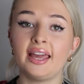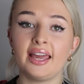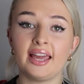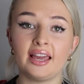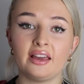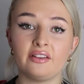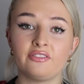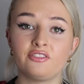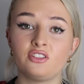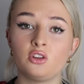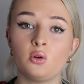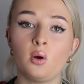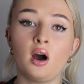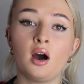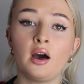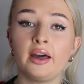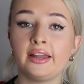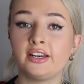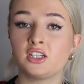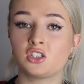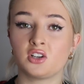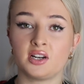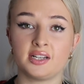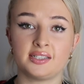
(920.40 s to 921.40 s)
if you
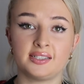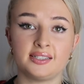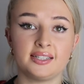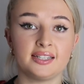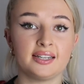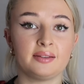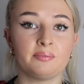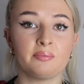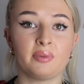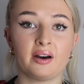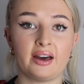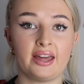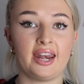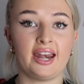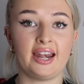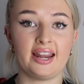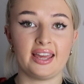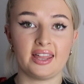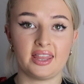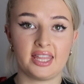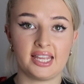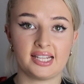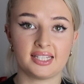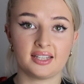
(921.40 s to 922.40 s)
are interested in buying
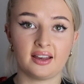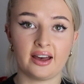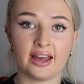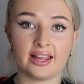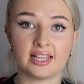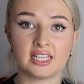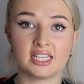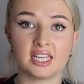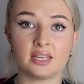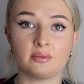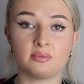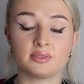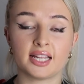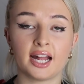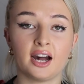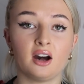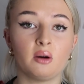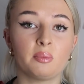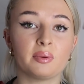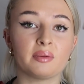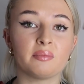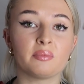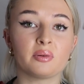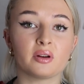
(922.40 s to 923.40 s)
any of these items to
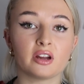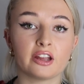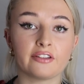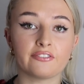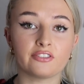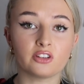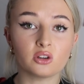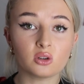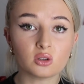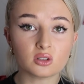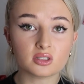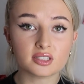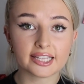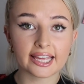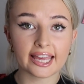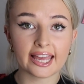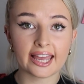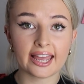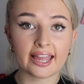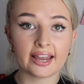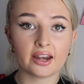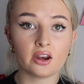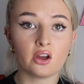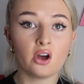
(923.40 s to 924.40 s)
help improve your
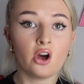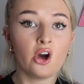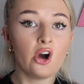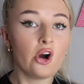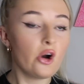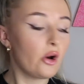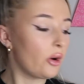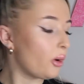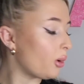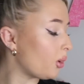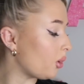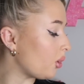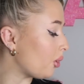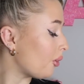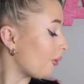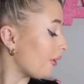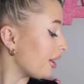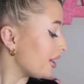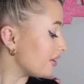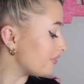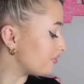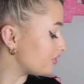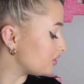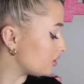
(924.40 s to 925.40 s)
skin,
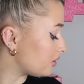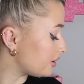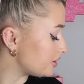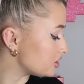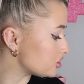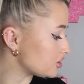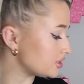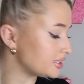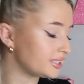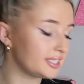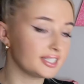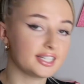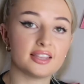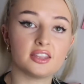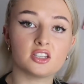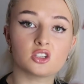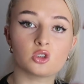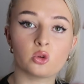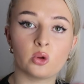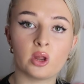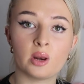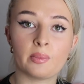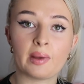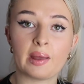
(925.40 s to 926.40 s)
or if you're interested in the
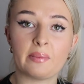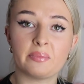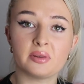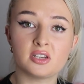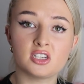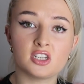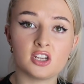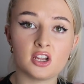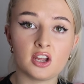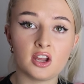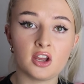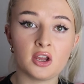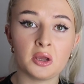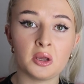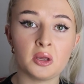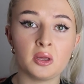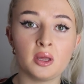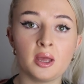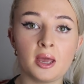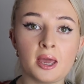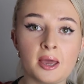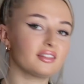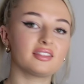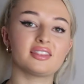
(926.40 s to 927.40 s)
toilet paper
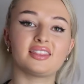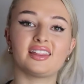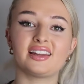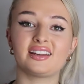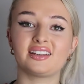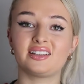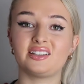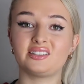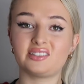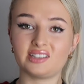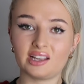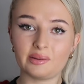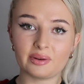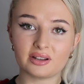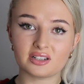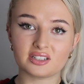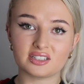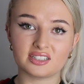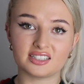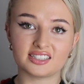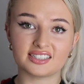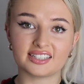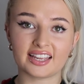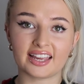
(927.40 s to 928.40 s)
too. Thank you so
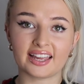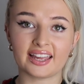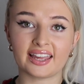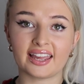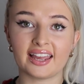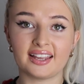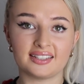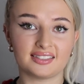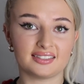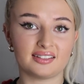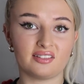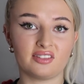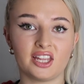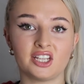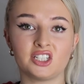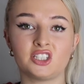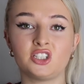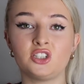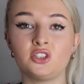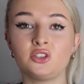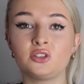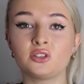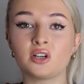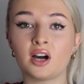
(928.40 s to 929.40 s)
much to Skinkissed, and
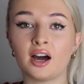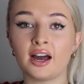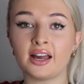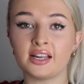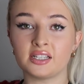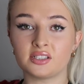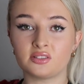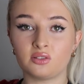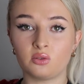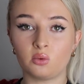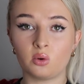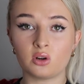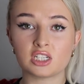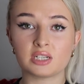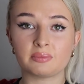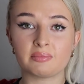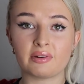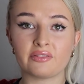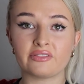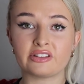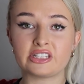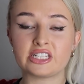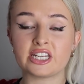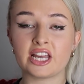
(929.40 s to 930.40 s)
thank you guys for watching
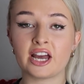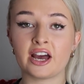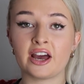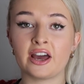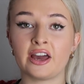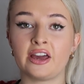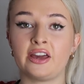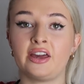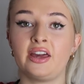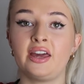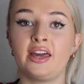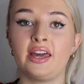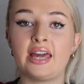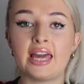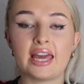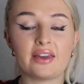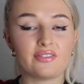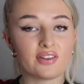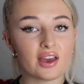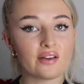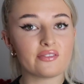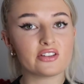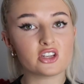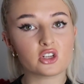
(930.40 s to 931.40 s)
my video.
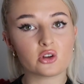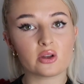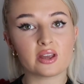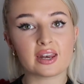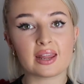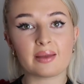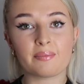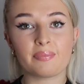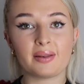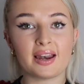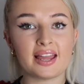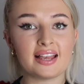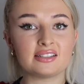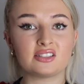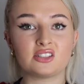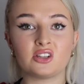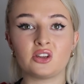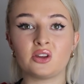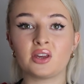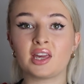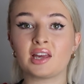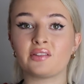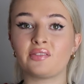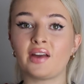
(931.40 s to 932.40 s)
If you have enjoyed it, please
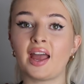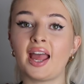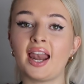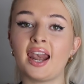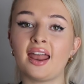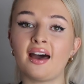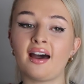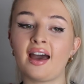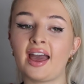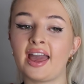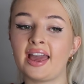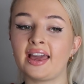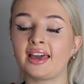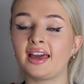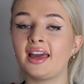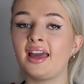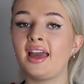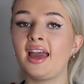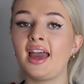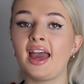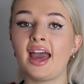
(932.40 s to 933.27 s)
do give it a like,